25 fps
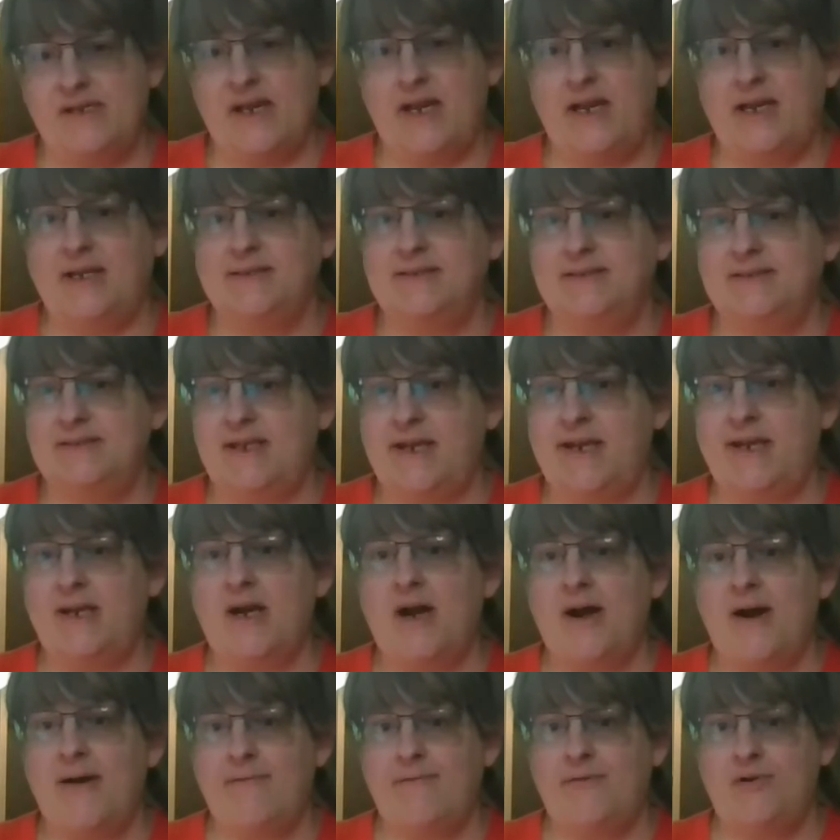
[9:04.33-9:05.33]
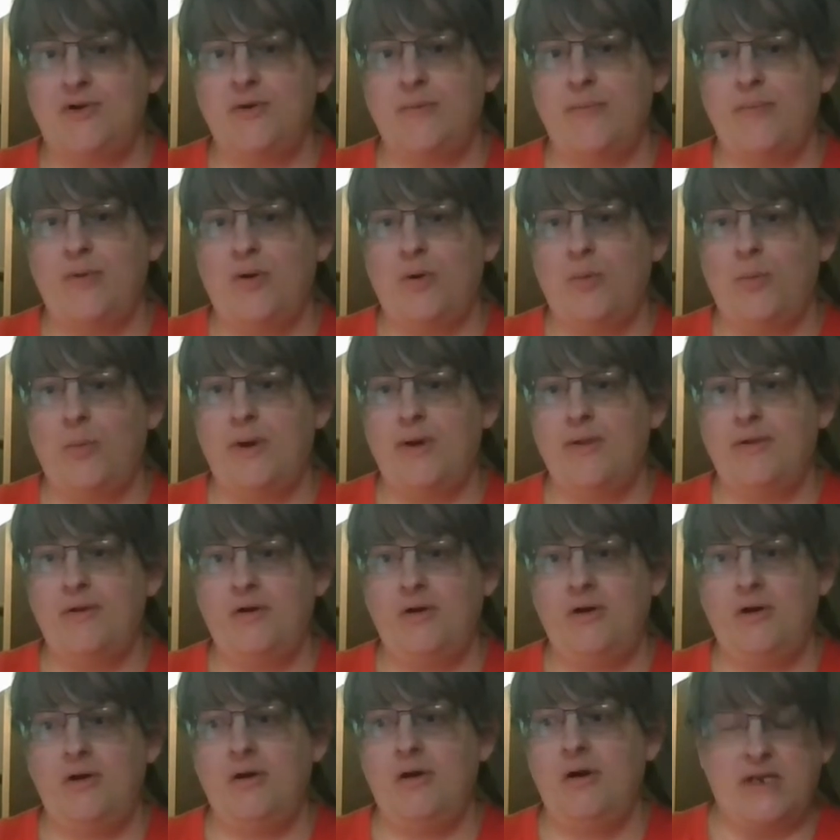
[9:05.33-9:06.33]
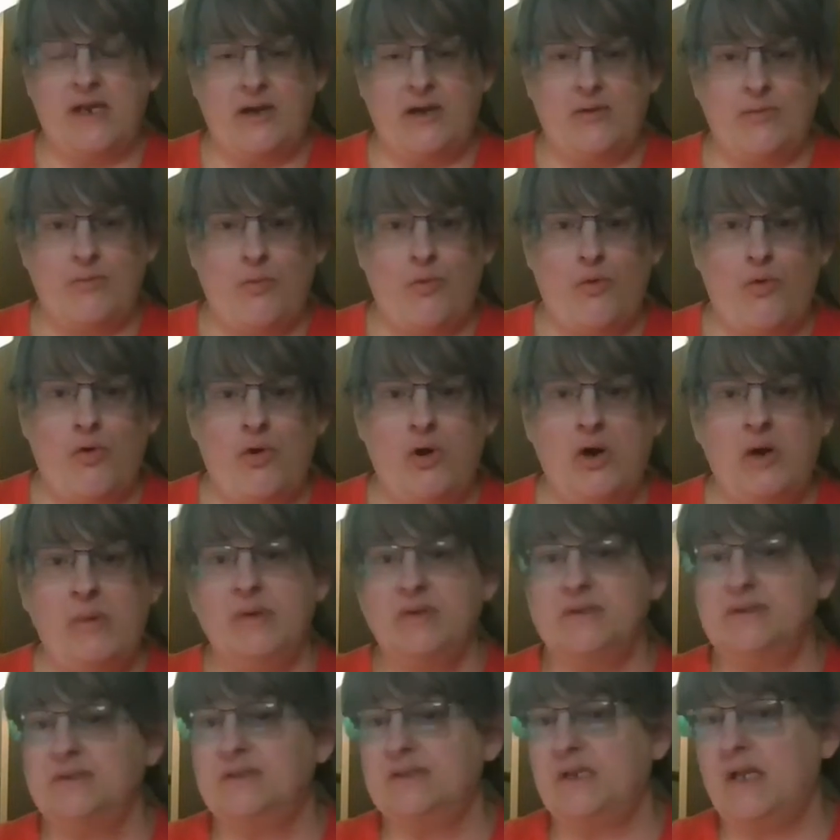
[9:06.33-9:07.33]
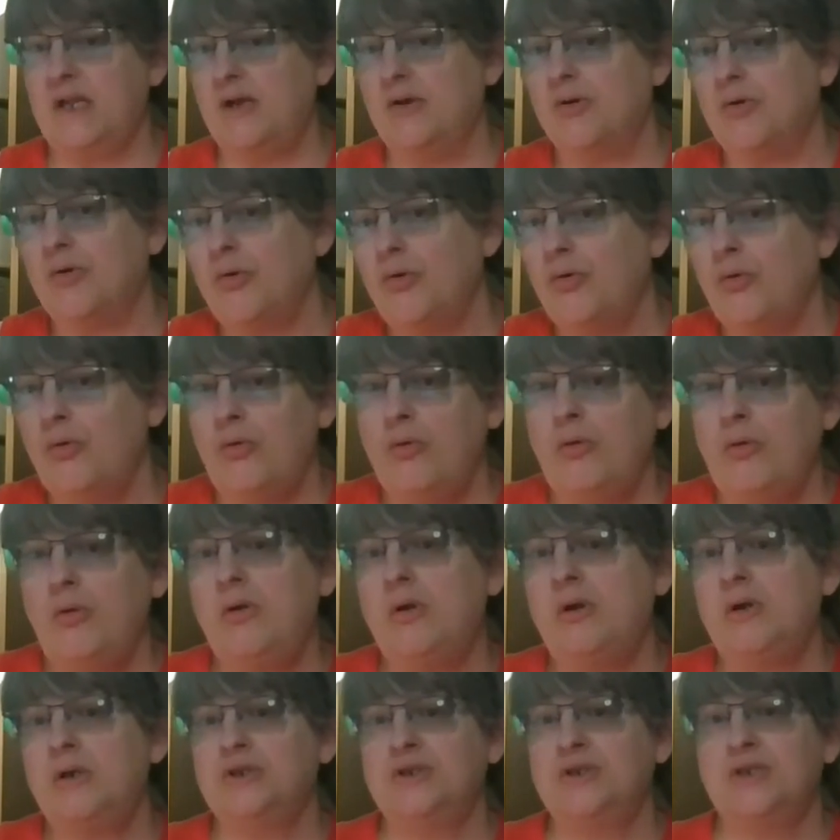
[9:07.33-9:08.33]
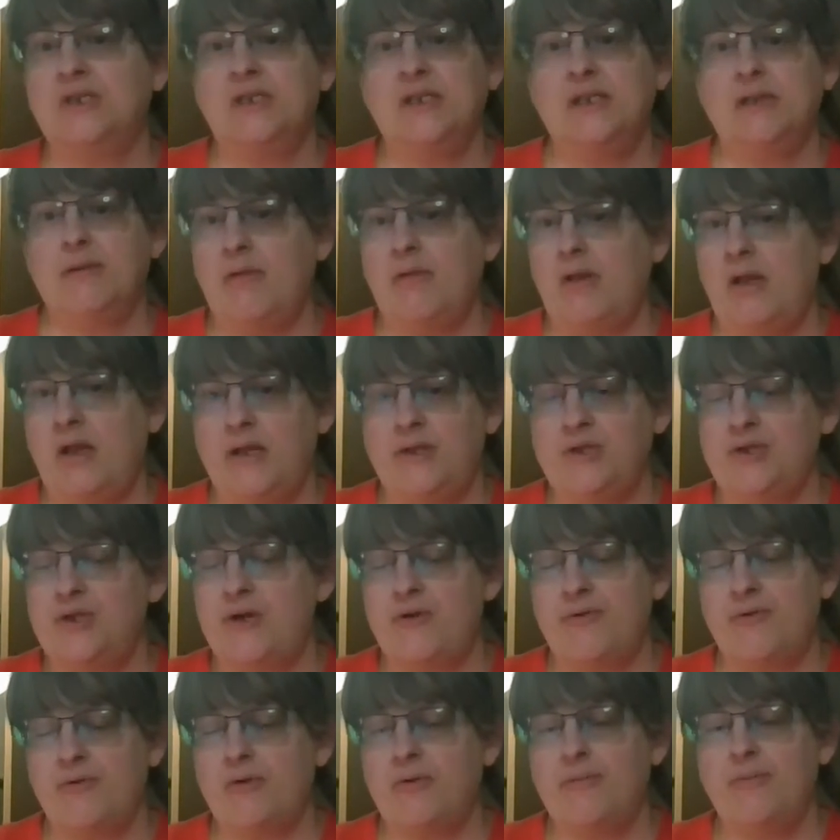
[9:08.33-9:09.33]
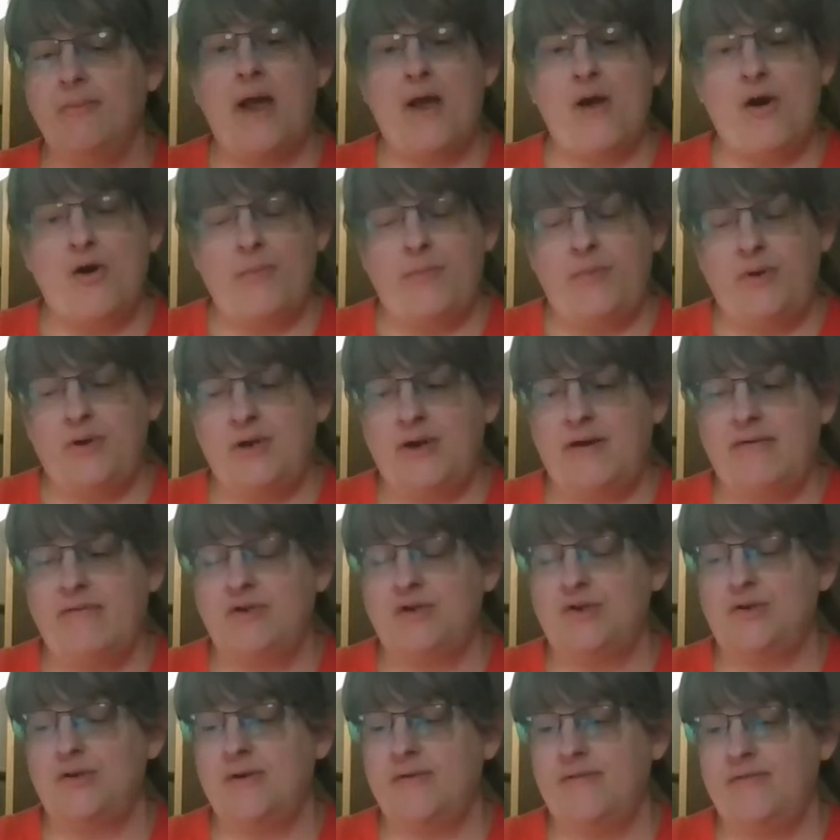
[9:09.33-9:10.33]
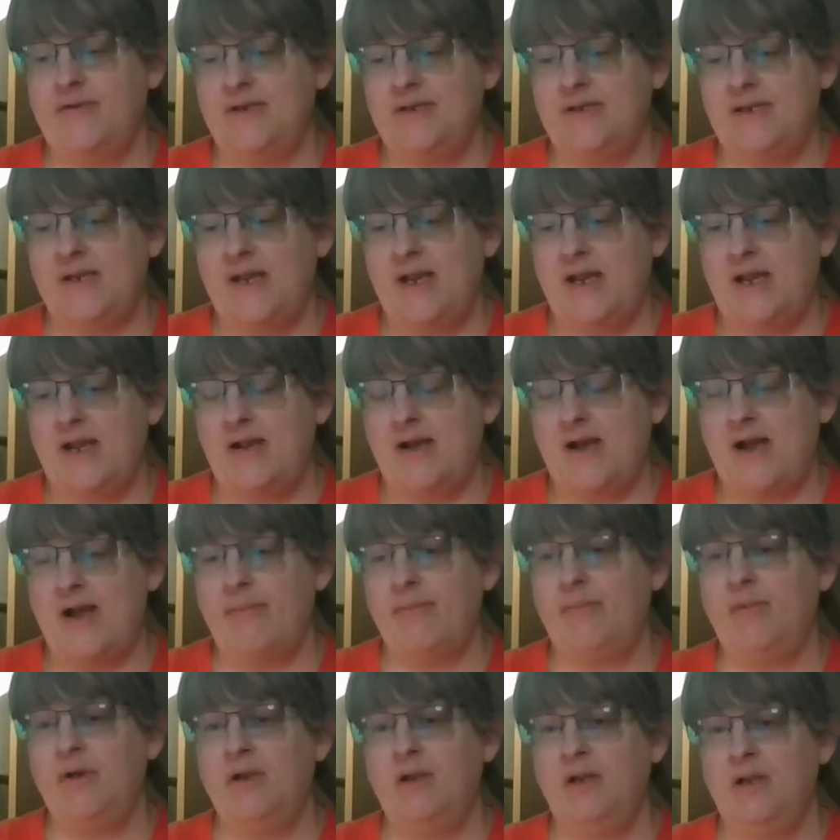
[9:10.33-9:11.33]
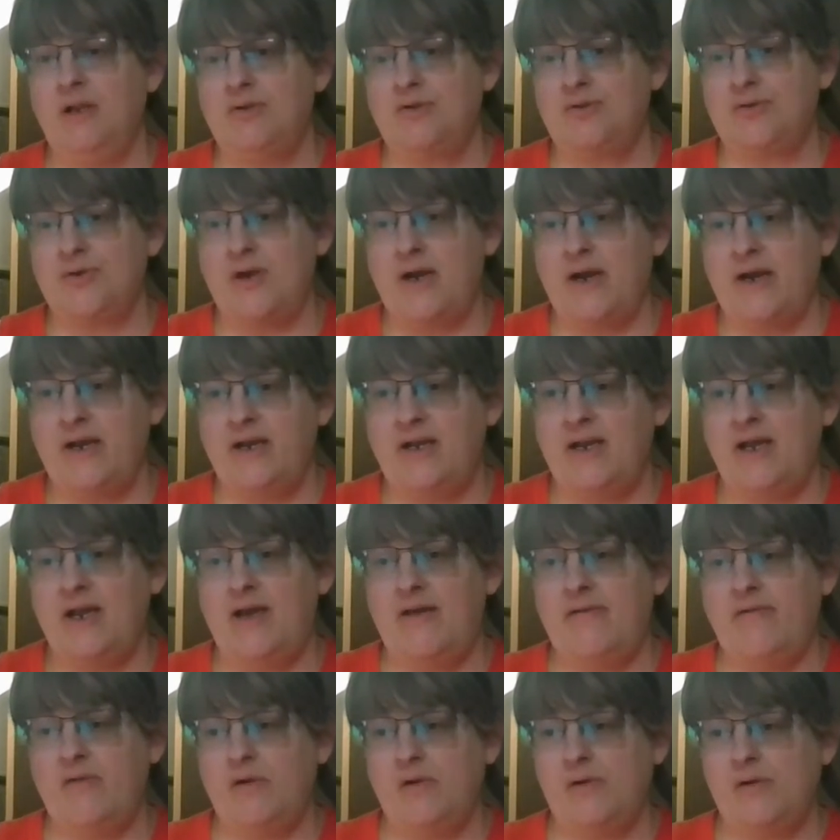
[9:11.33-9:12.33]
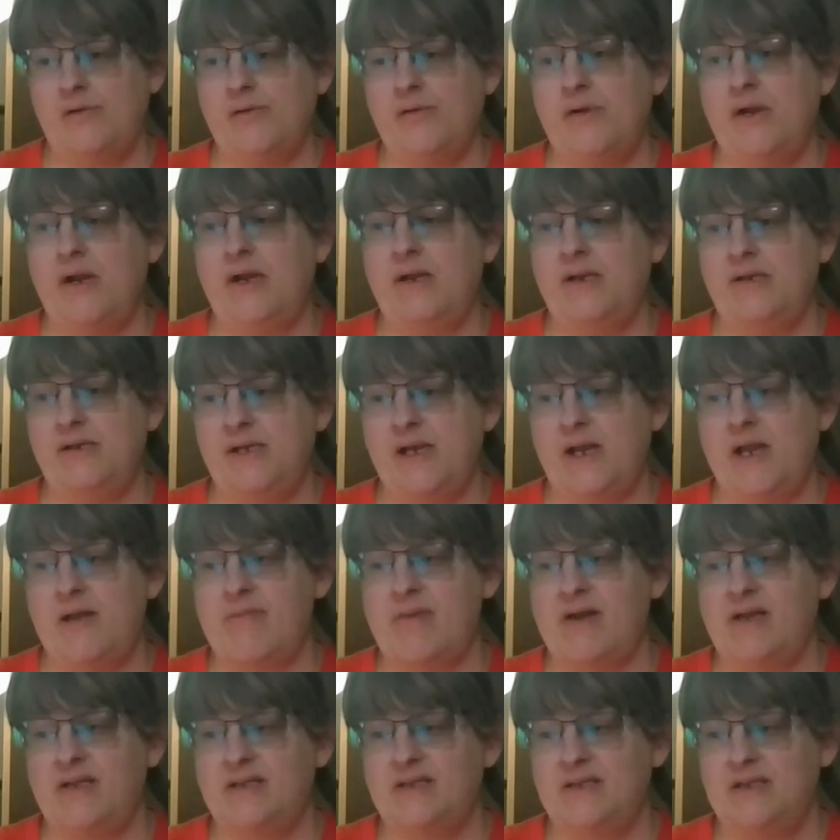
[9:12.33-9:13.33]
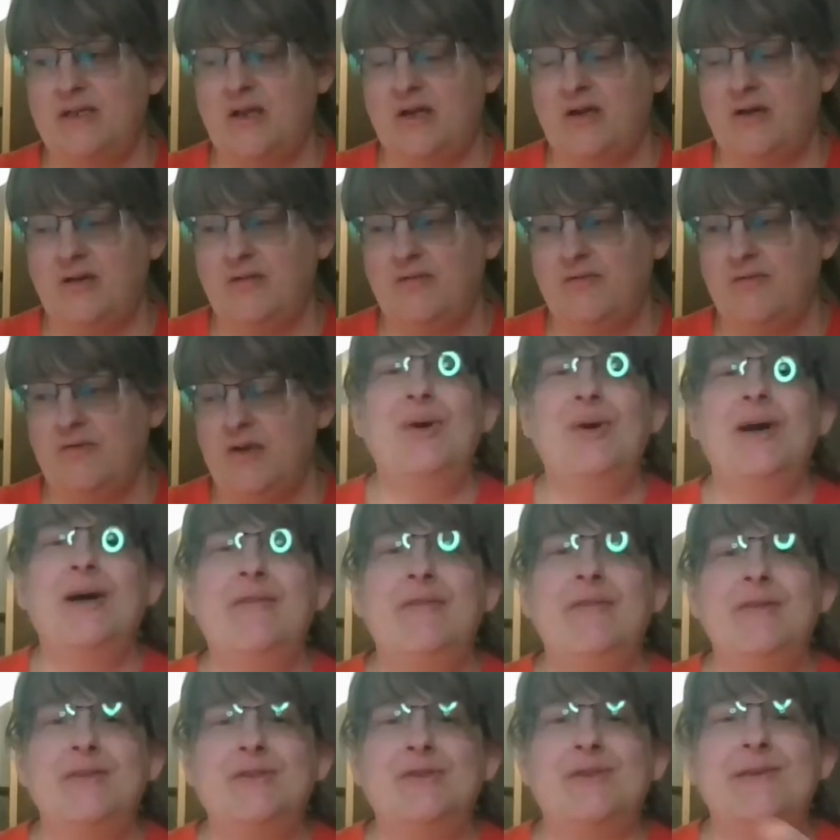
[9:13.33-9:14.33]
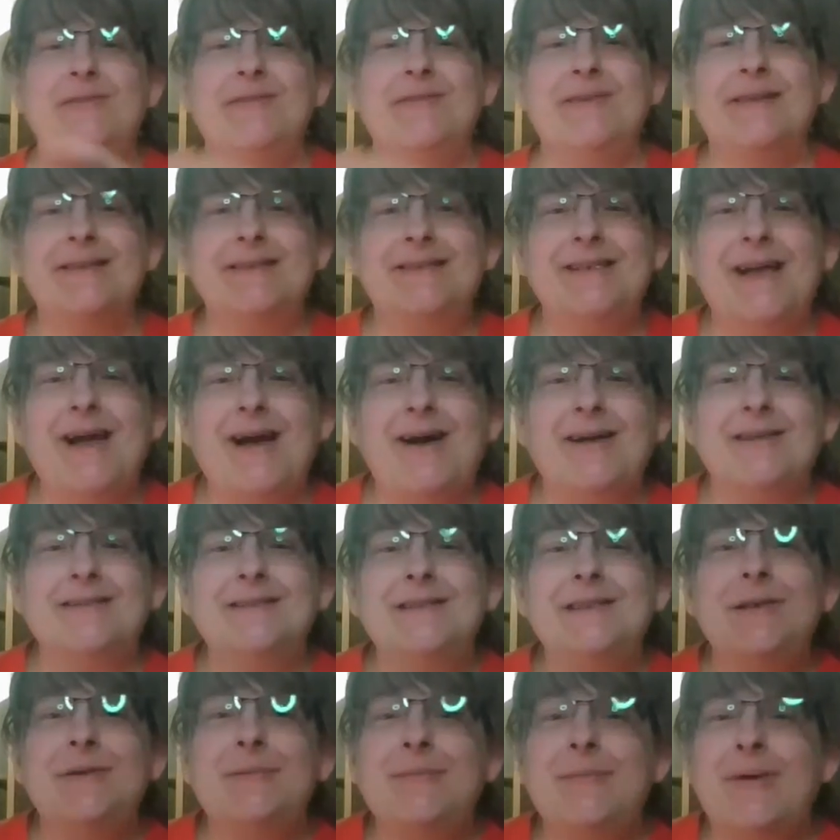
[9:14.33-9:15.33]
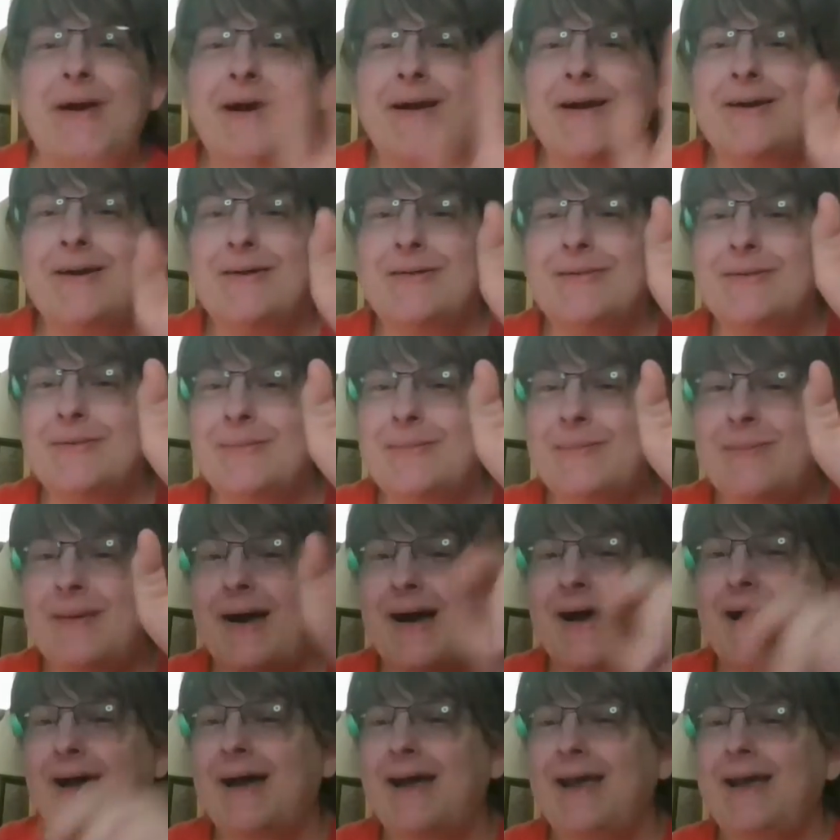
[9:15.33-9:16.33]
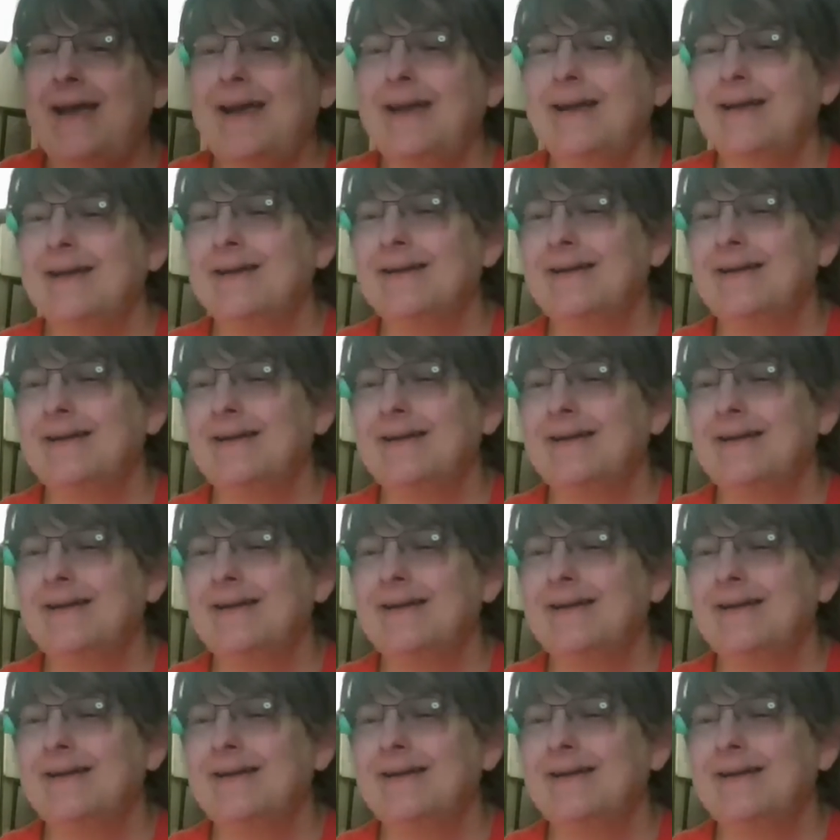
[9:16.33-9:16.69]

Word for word: day. Stay comfortable, whether staying warm or staying cool or just in general. I hope you have a terrific day. I'm going to try to have a great day myself. You have a terrific day. I'll see you tomorrow. Bye.